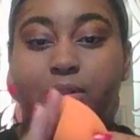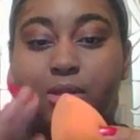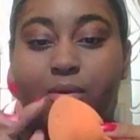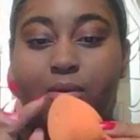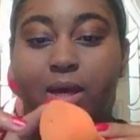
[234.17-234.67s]

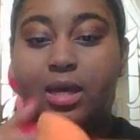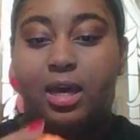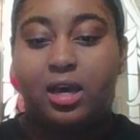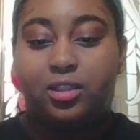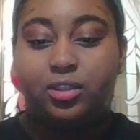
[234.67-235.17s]
So
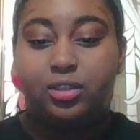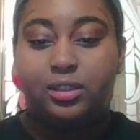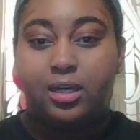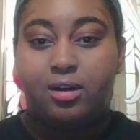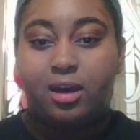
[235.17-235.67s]
as you can
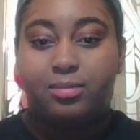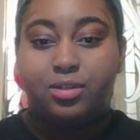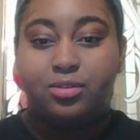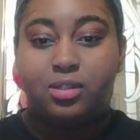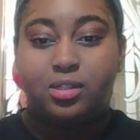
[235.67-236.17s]
tell, I've
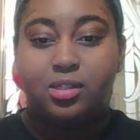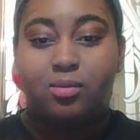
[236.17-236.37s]
been using this